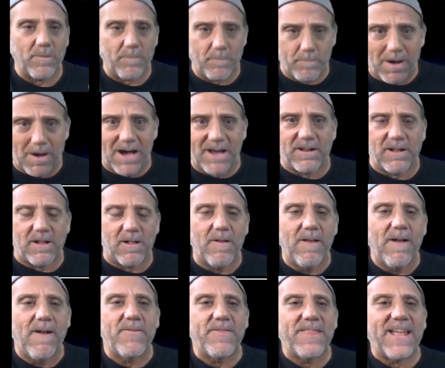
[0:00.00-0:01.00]
model
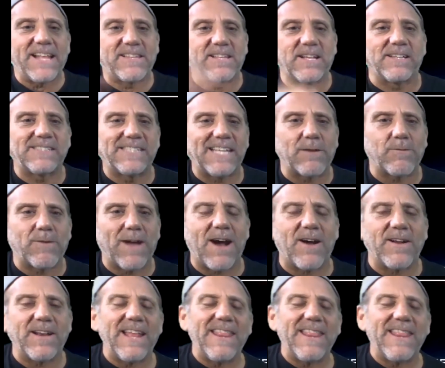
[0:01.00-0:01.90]
that does that route.